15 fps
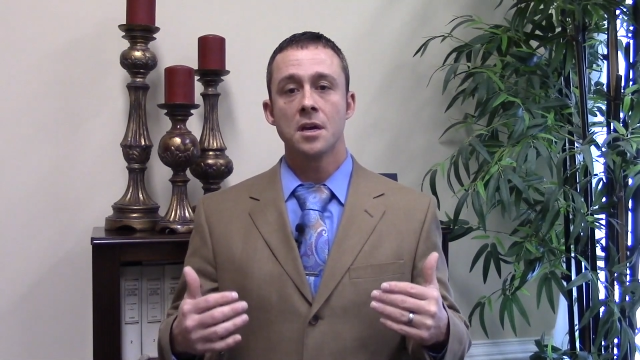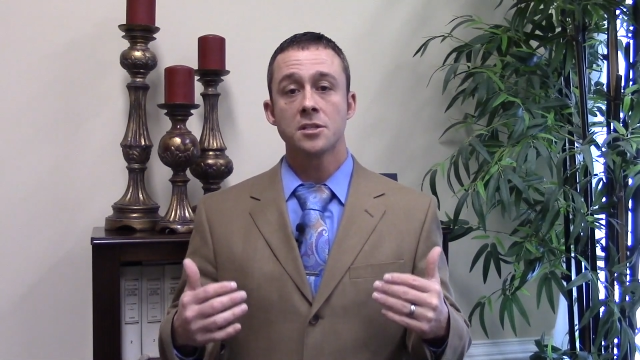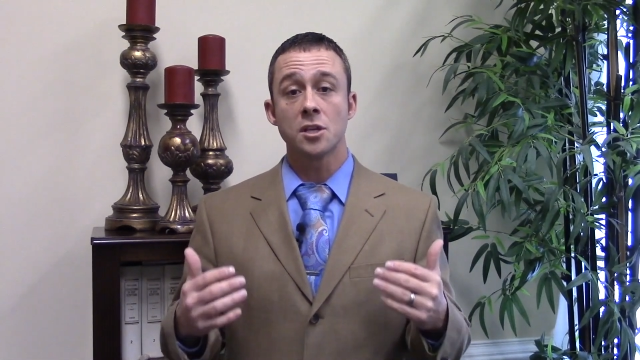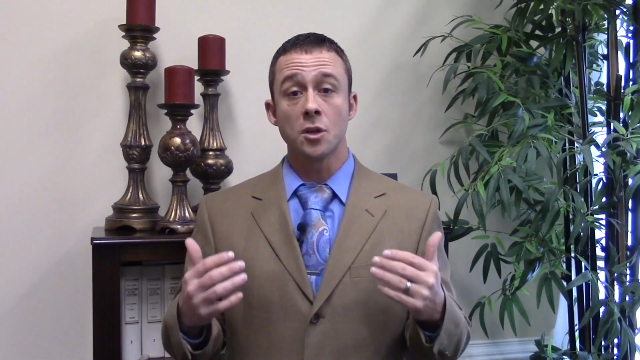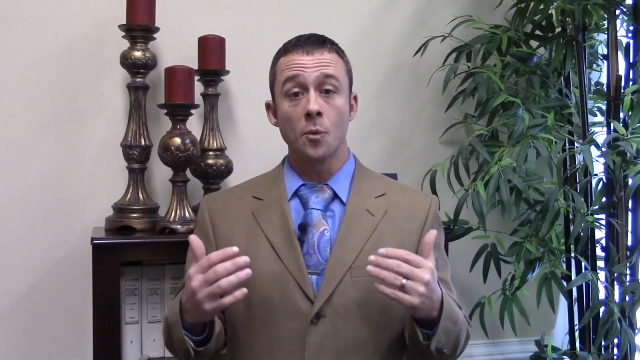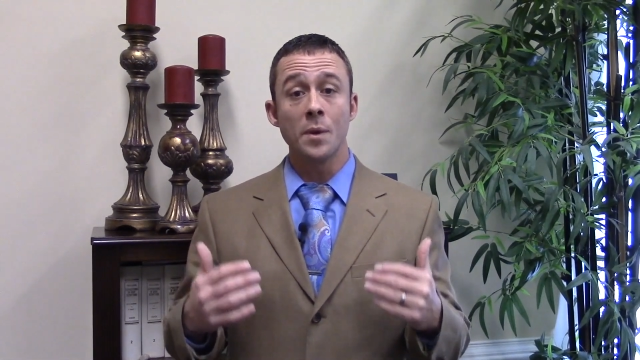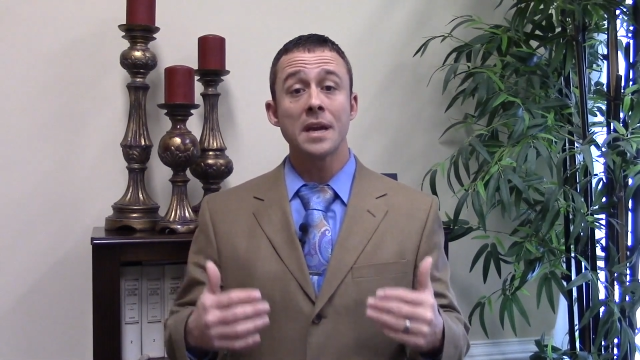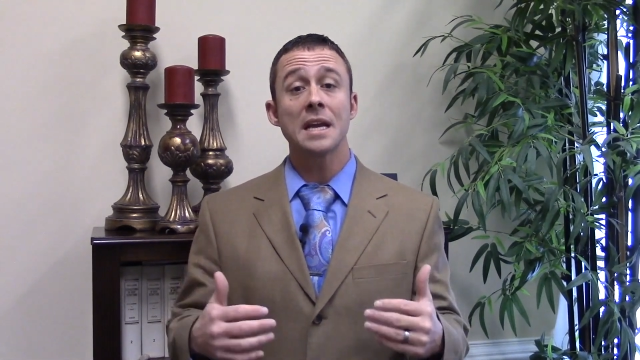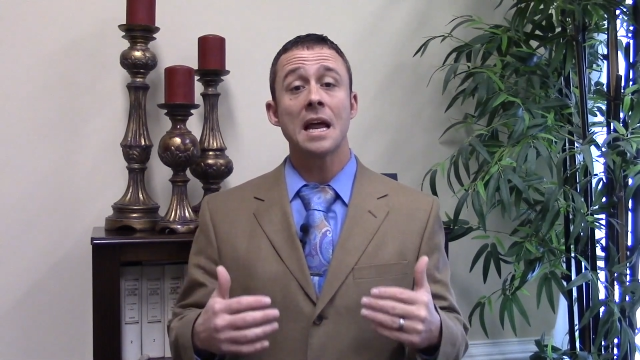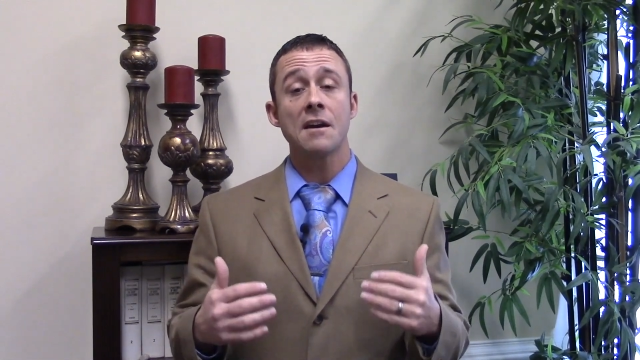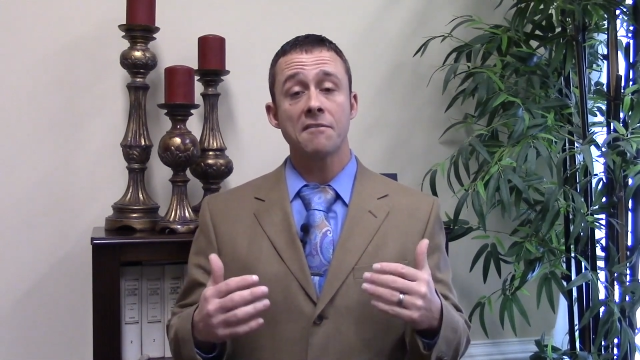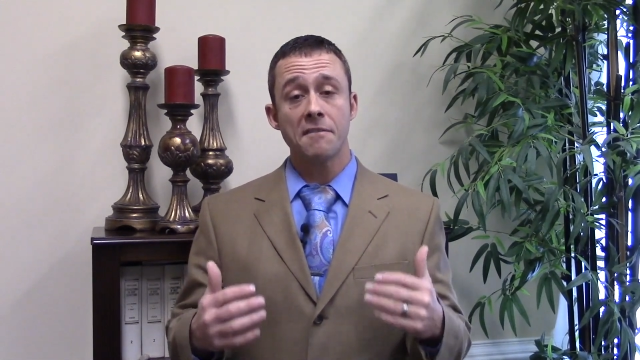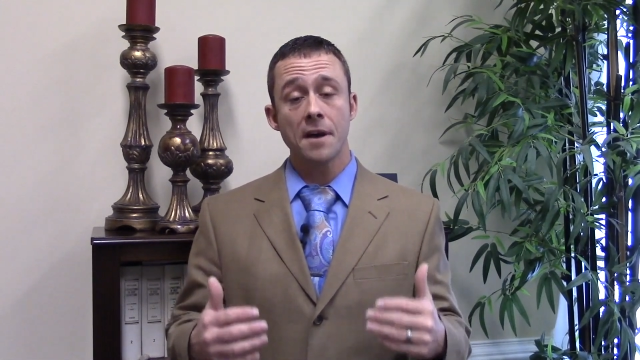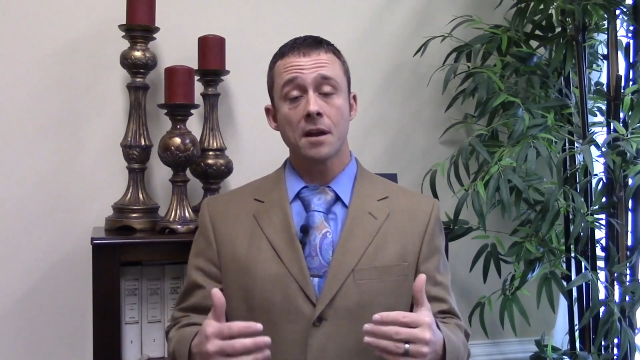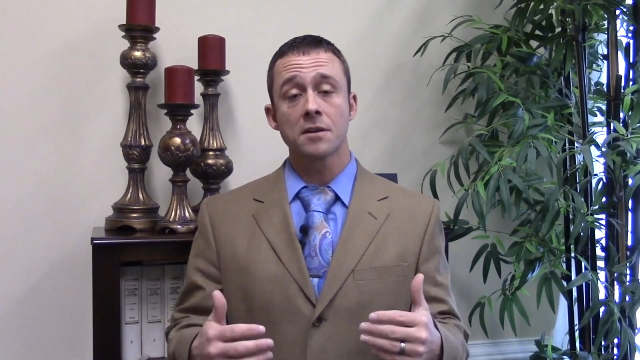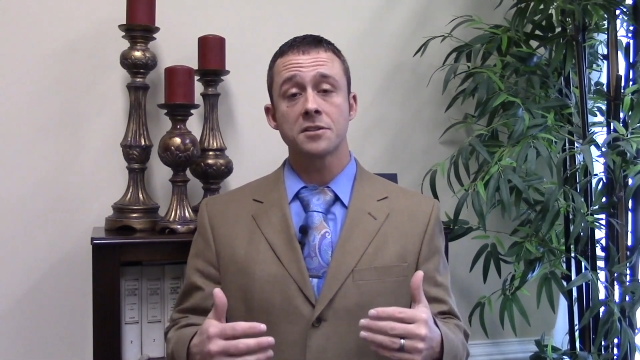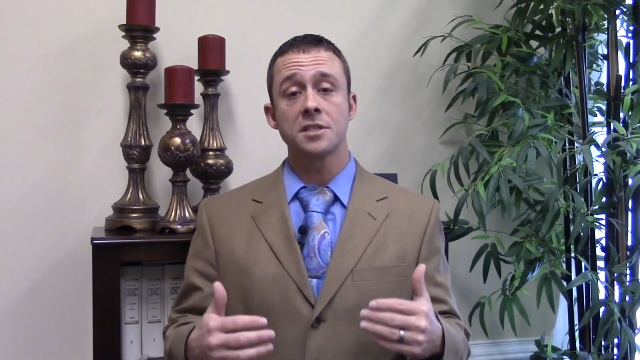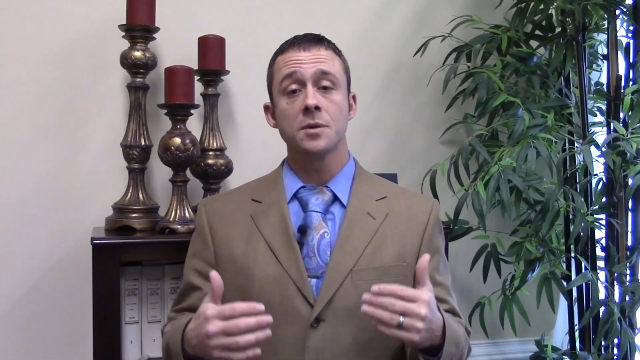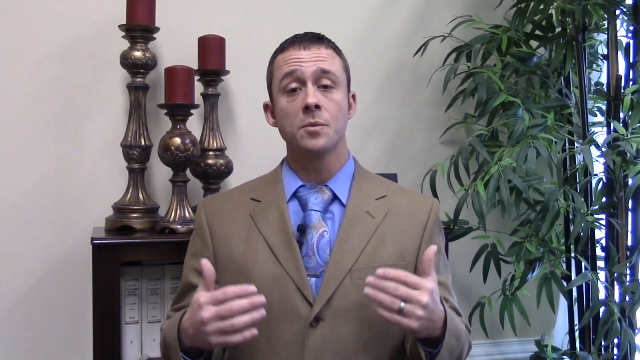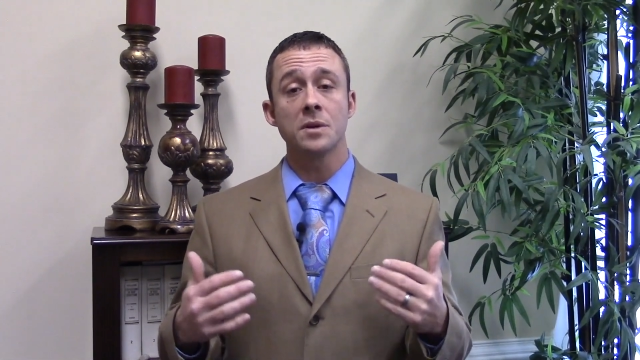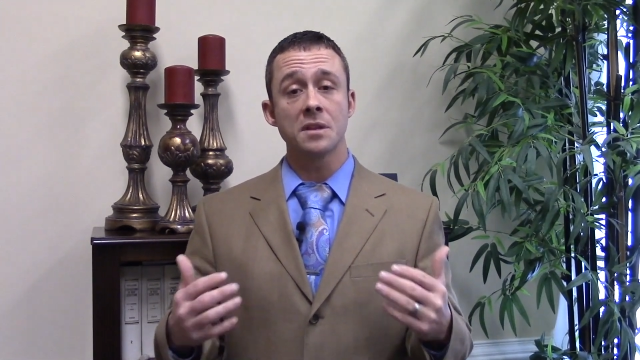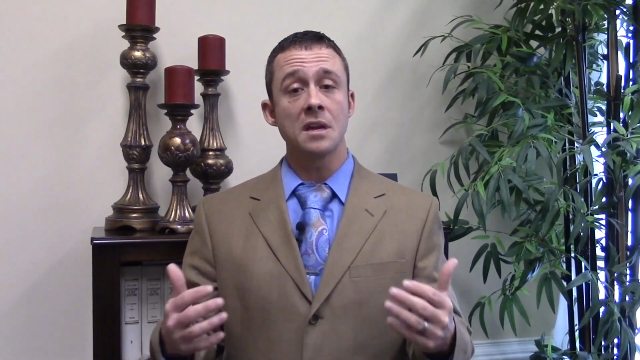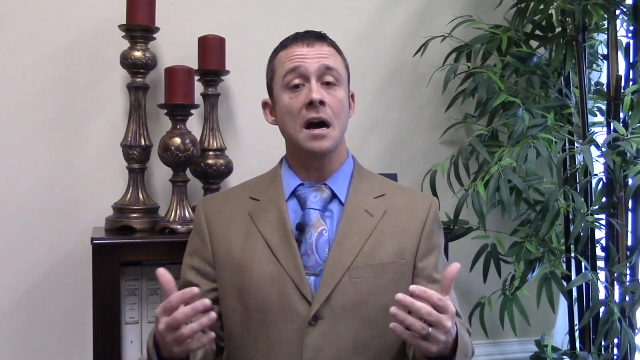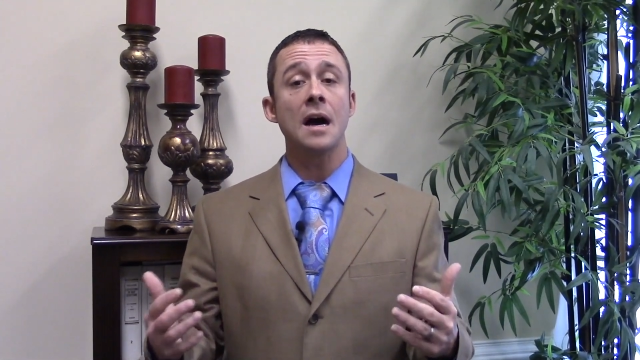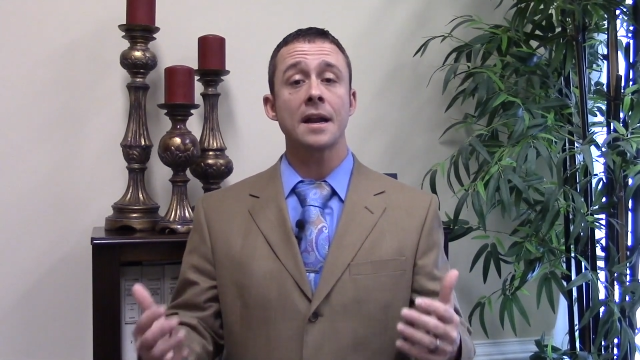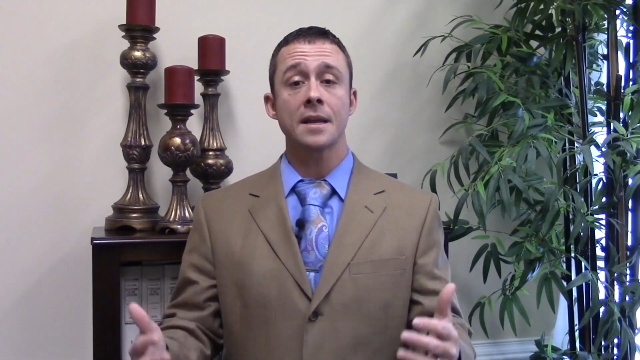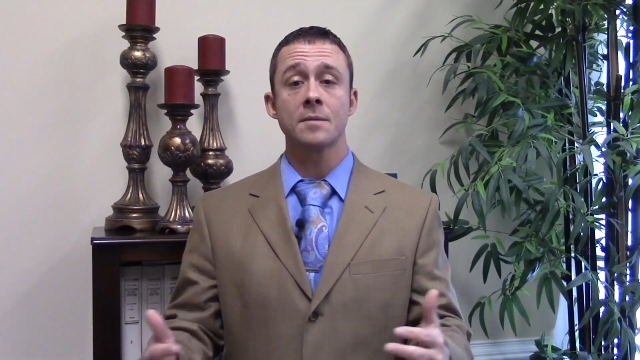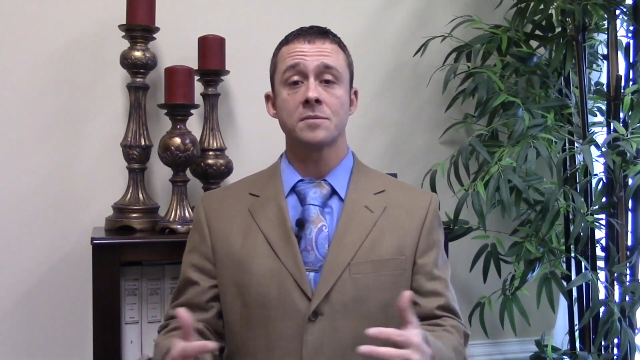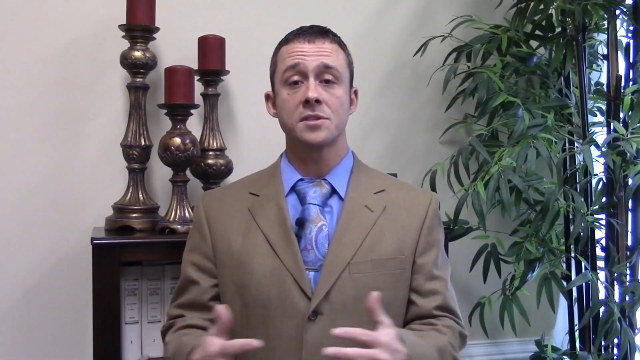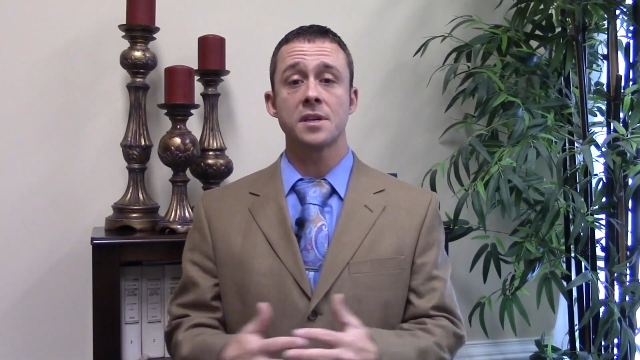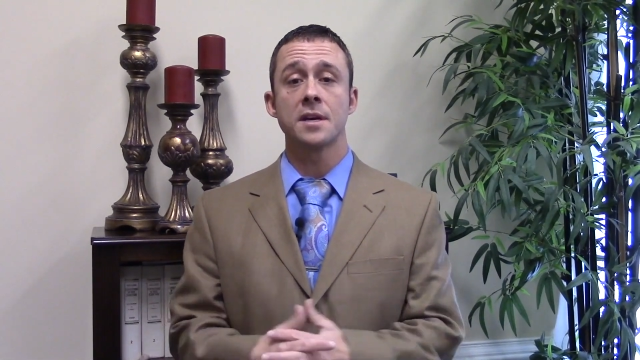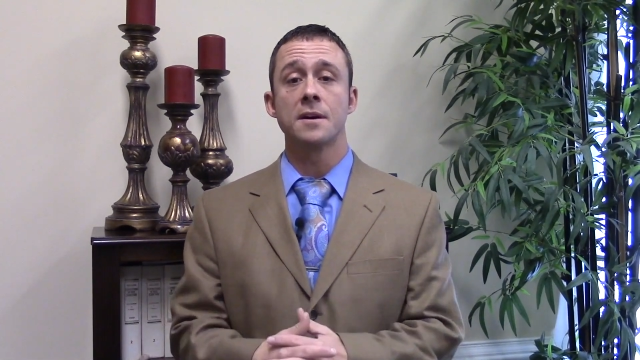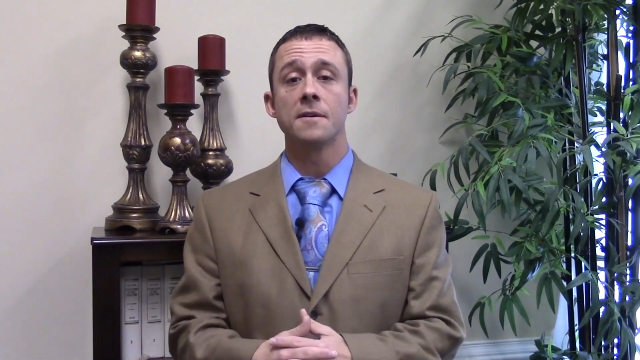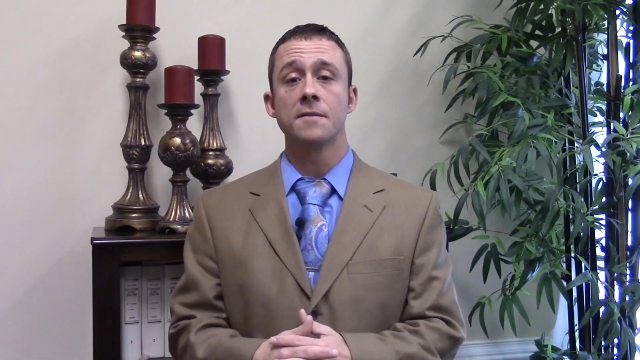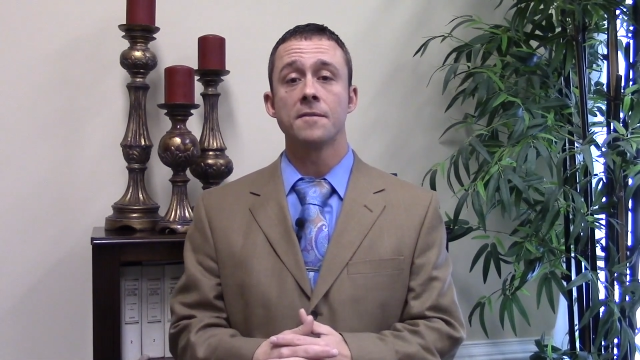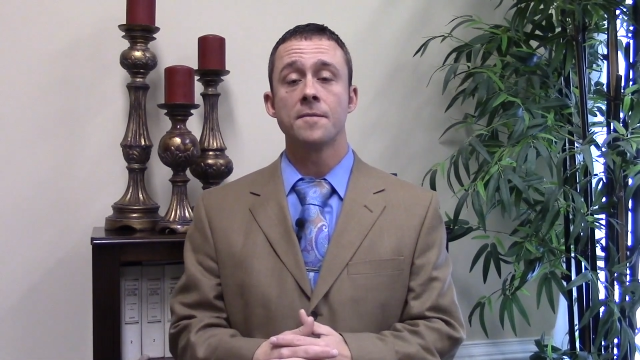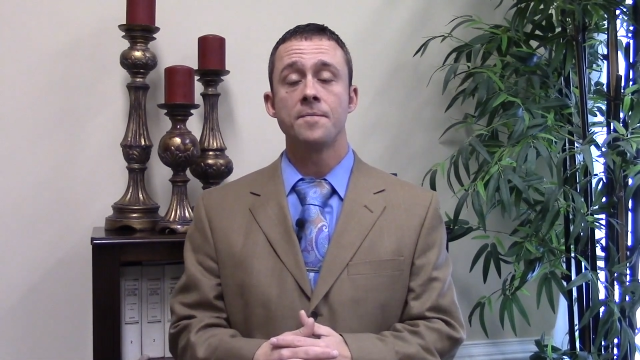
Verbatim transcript: so that we can have fellowship with God Himself.